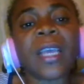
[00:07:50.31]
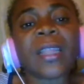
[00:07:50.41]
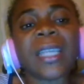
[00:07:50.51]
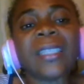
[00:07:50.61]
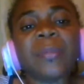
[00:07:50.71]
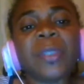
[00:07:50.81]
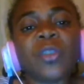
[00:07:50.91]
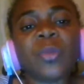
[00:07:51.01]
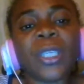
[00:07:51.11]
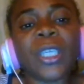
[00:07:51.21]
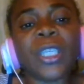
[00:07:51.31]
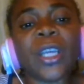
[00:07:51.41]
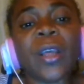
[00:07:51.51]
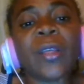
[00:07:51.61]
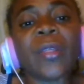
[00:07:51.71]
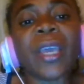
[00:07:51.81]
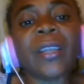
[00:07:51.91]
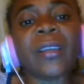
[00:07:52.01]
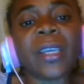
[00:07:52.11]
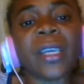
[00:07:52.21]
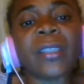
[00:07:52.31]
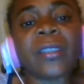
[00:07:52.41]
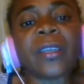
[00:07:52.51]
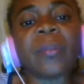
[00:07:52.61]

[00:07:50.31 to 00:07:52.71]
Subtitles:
that is between the educator,